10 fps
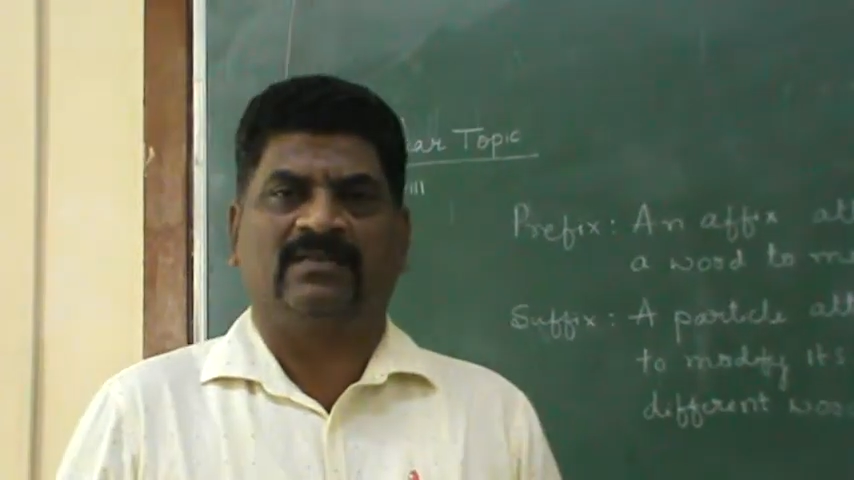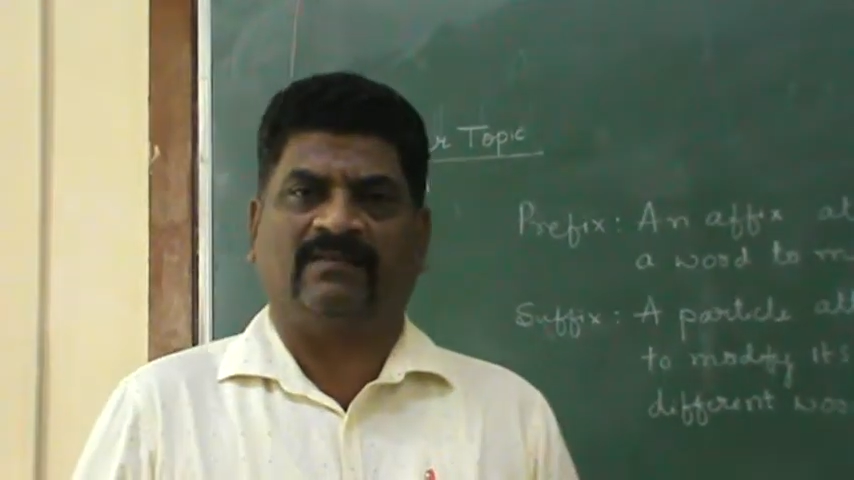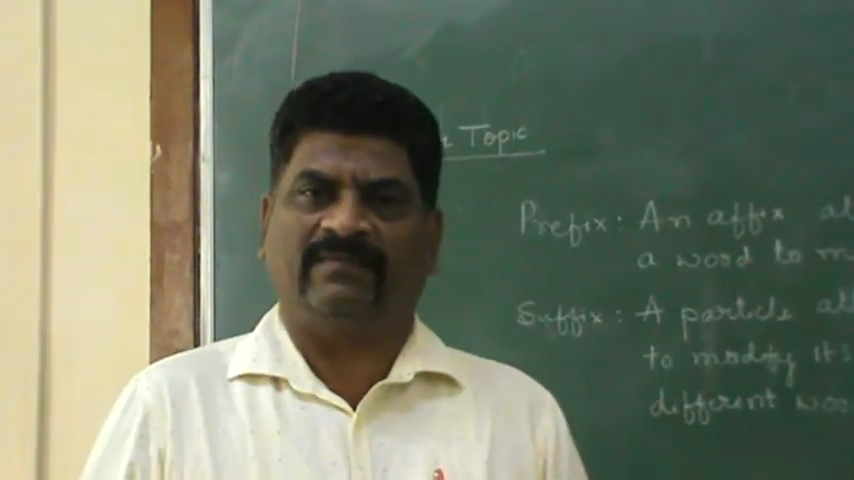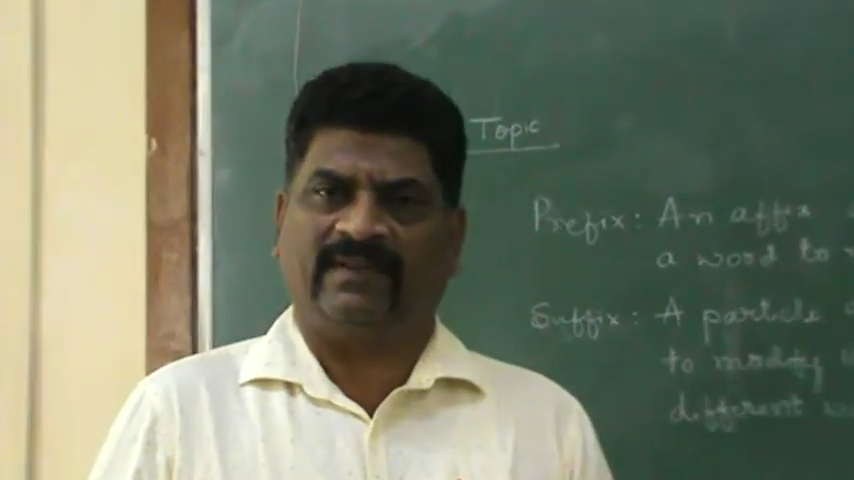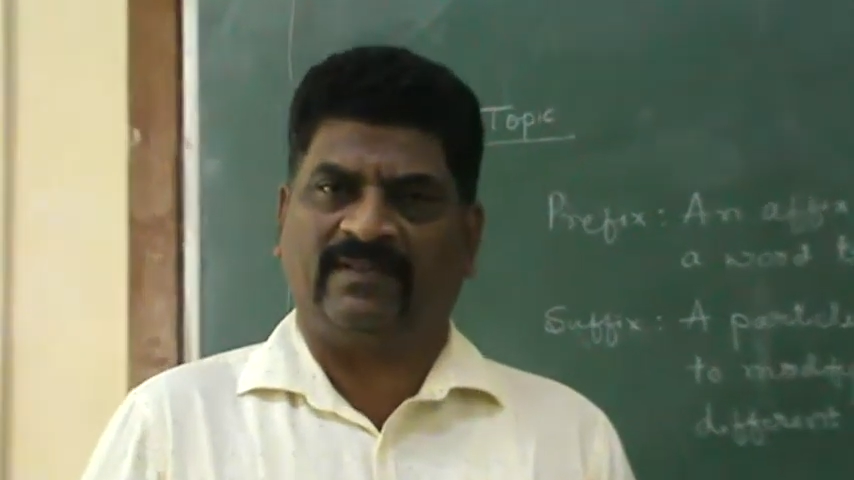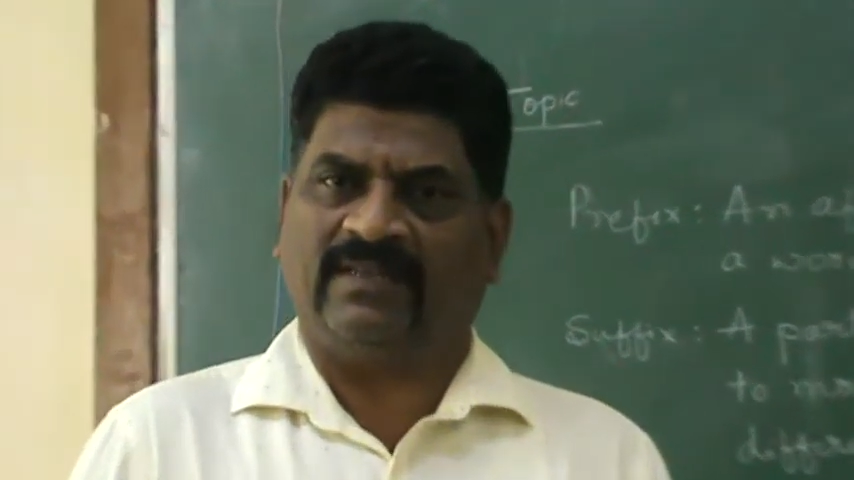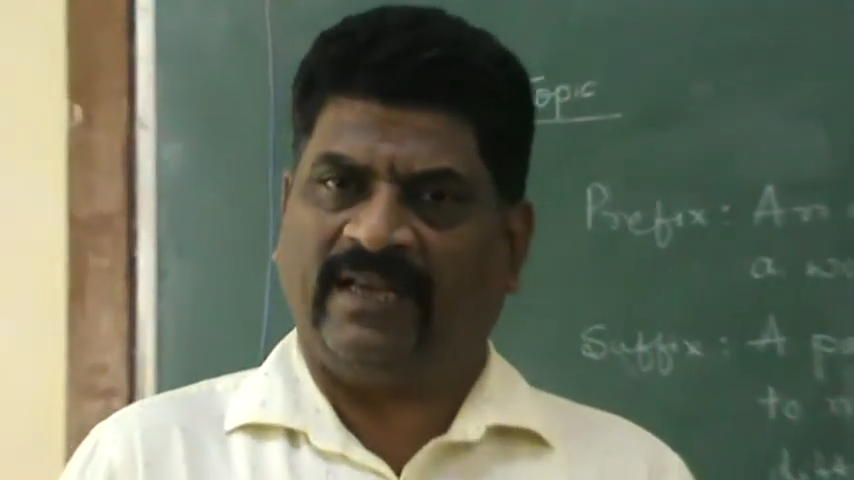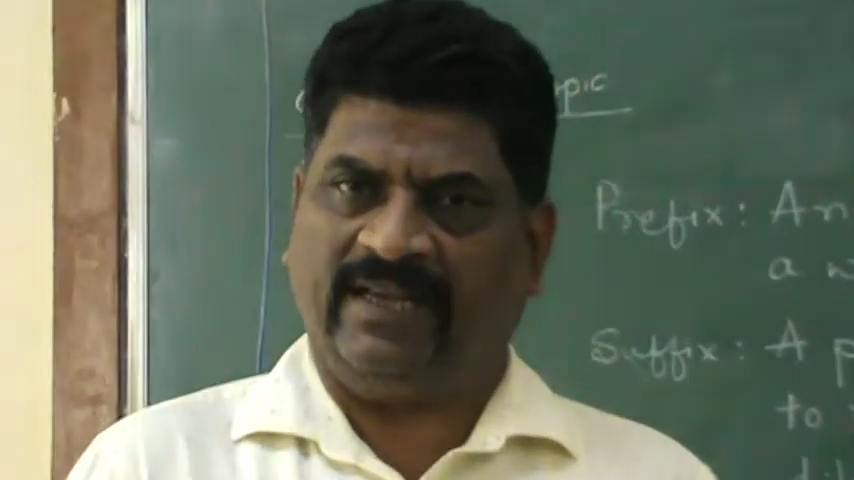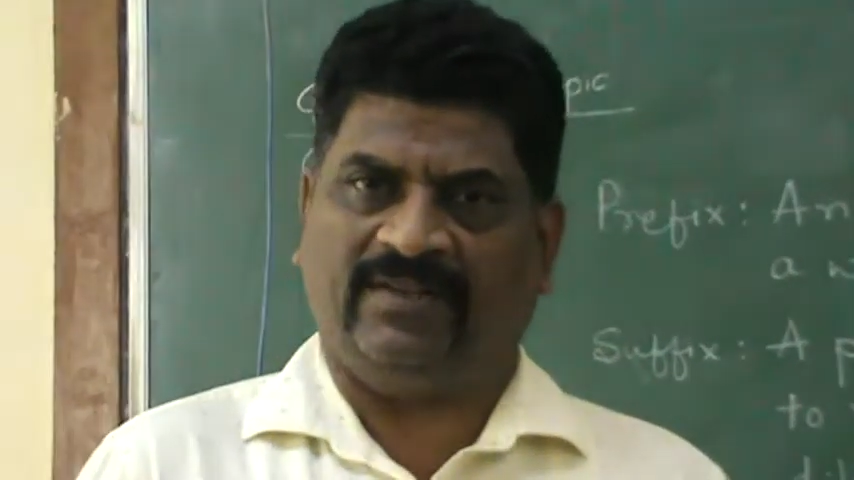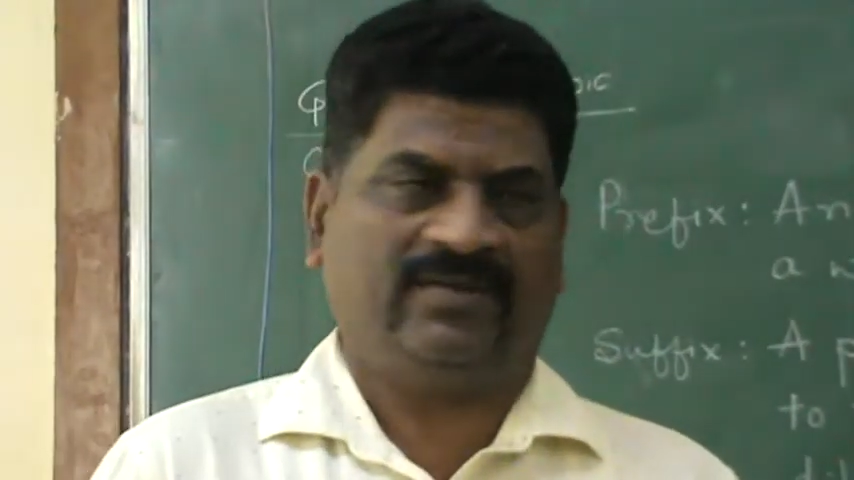suffix
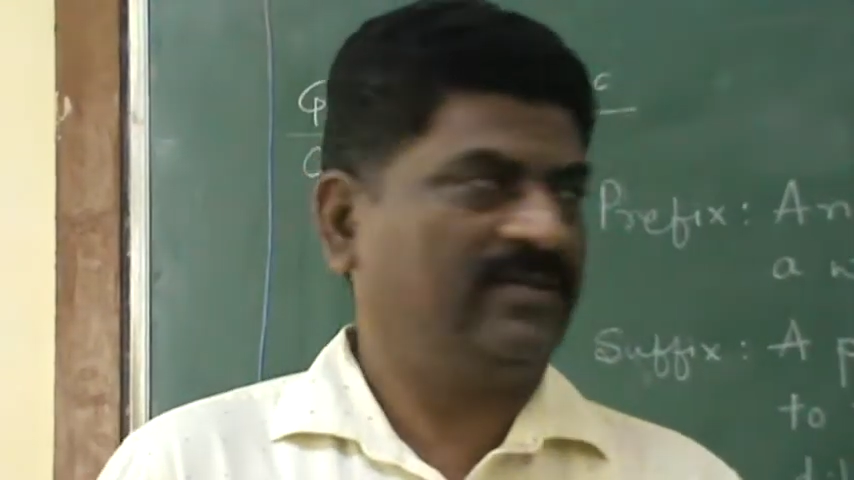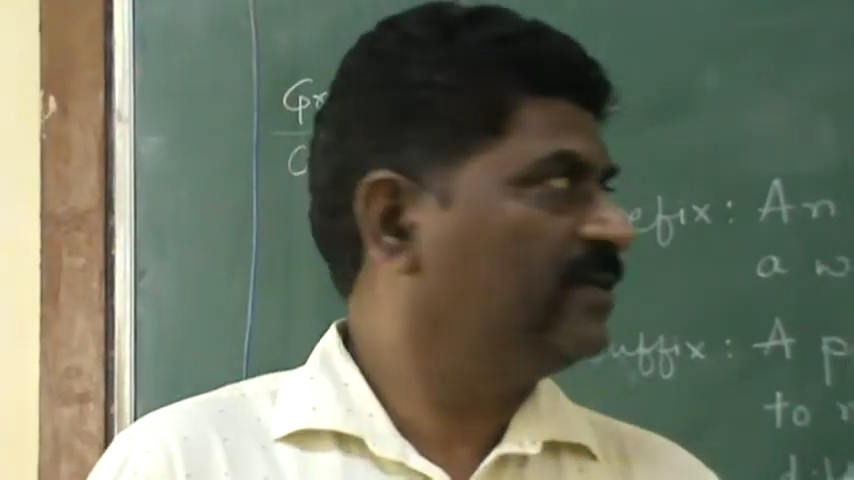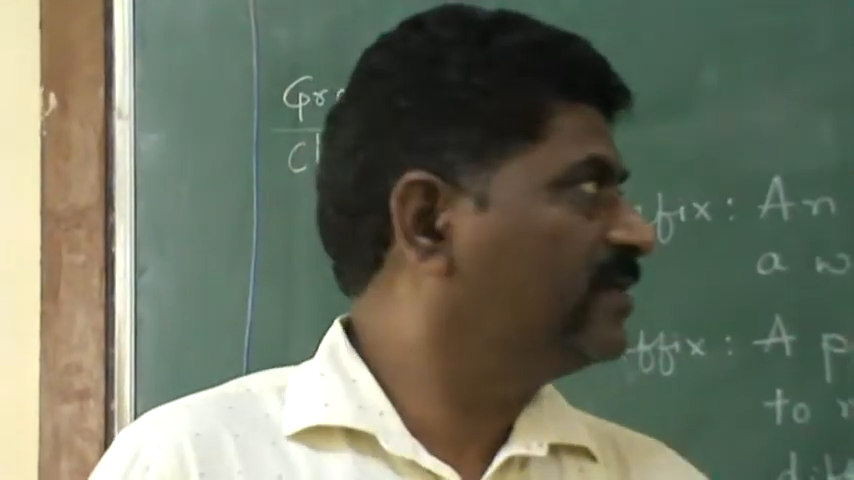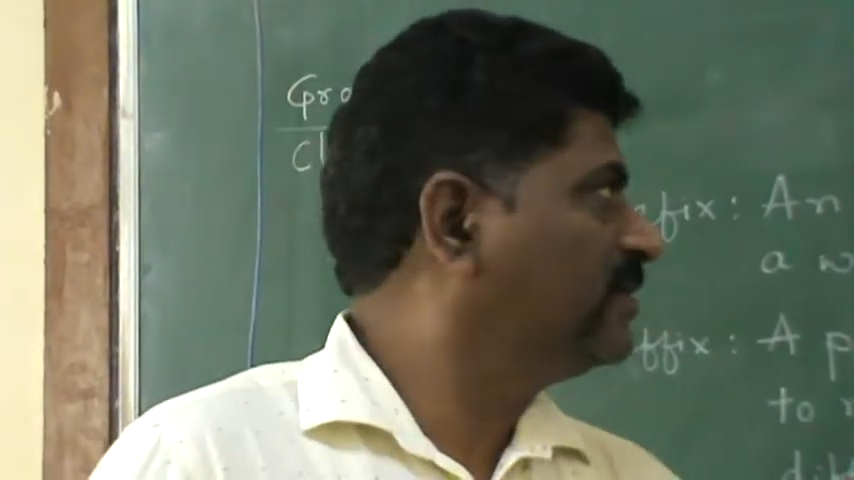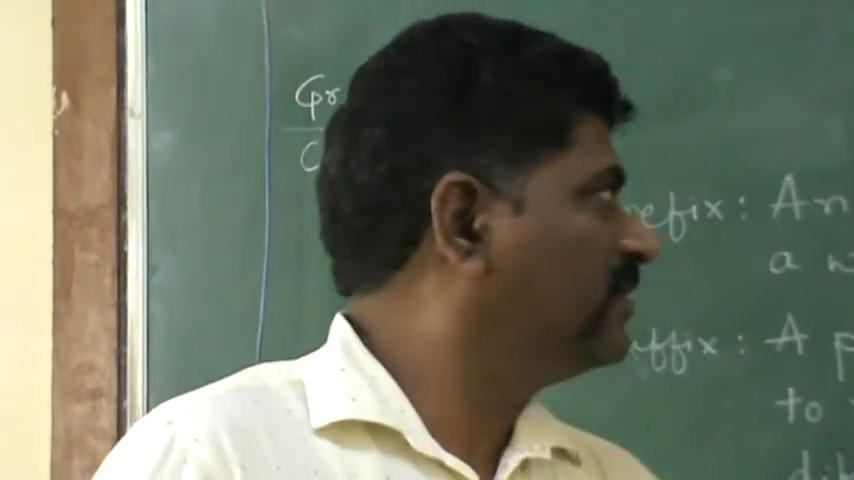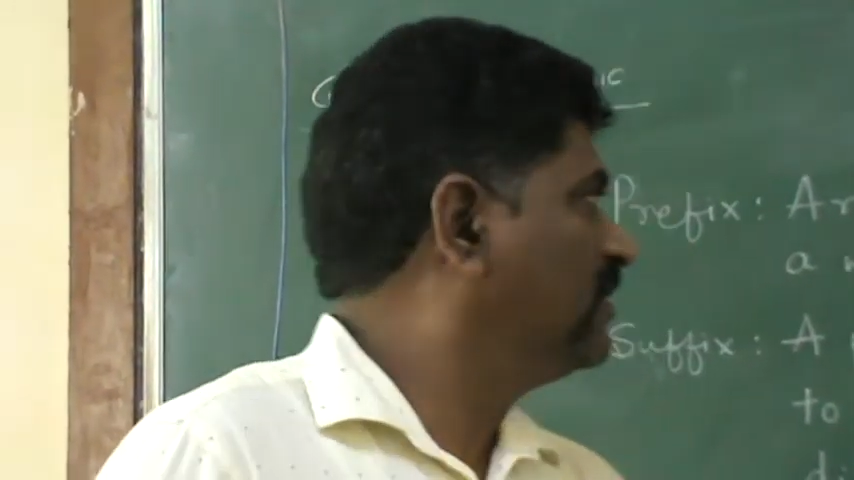is.